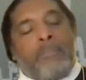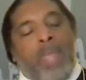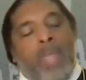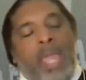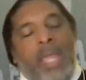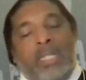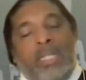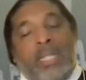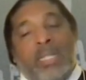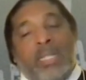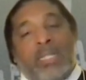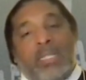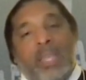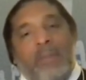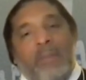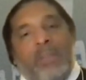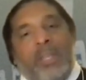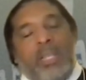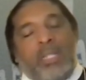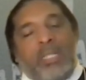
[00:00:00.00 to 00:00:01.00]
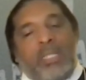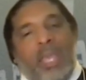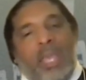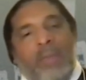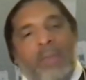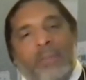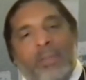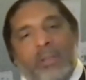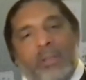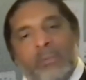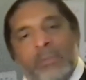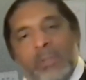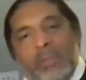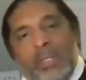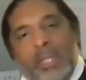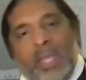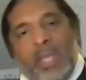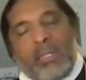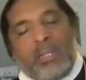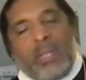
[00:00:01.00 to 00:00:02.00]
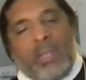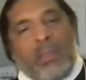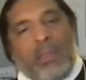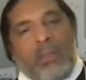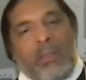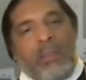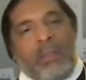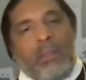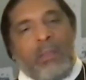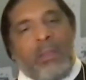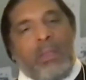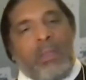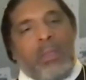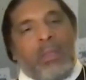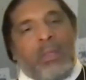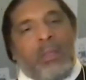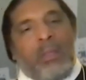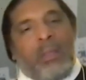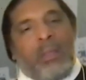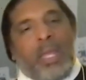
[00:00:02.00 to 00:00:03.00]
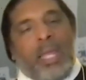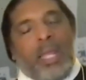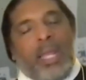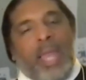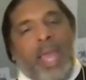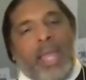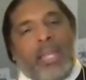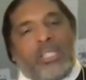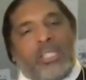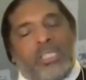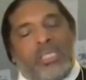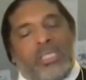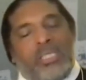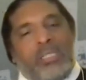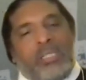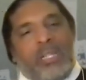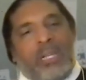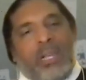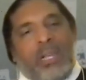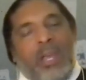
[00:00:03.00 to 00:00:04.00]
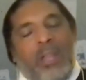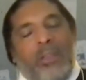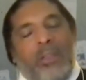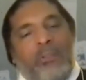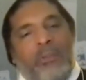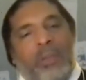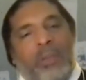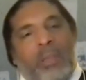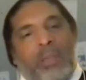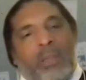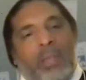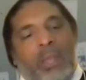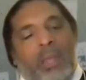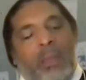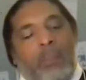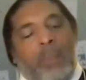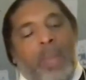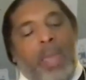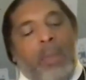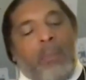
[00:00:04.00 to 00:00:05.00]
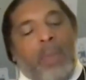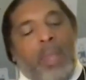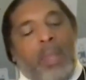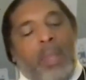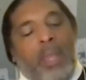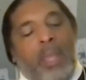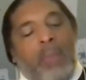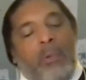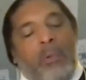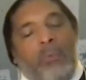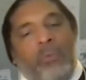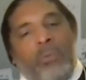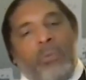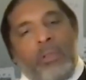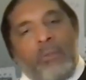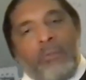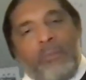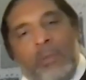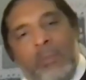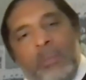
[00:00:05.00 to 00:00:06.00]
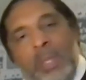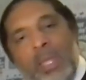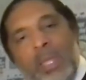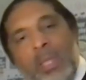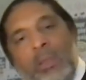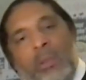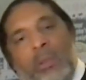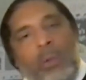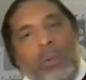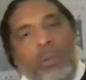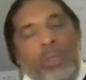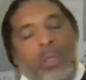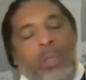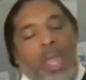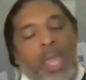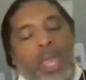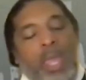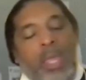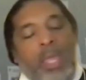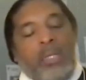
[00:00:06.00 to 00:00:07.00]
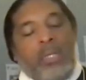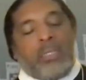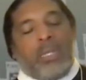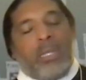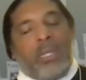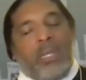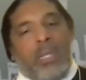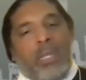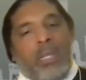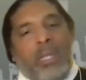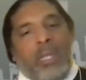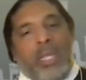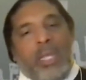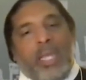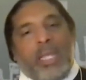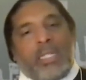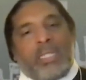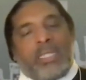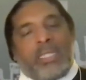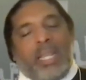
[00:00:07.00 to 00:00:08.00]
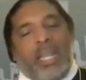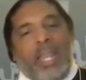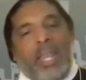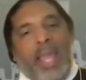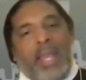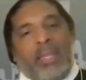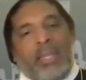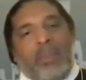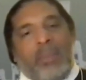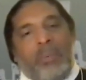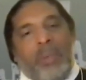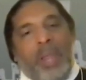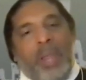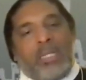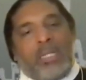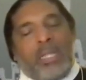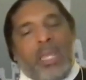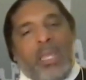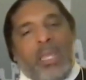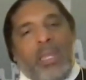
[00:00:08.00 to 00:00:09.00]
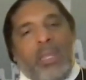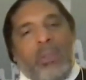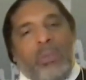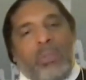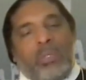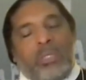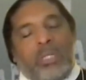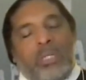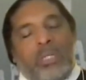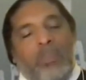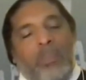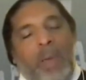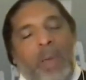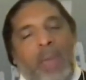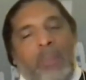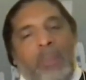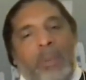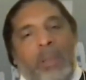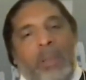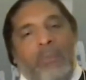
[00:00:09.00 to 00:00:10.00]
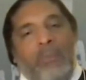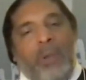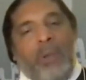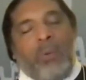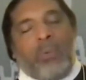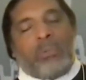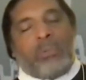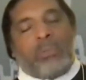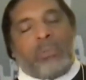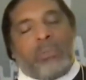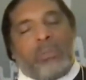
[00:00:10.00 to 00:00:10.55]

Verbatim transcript: 1877, there's a election in the country. A man by the name of Rutherford B. Hayes gets selected president. He loses the popular vote.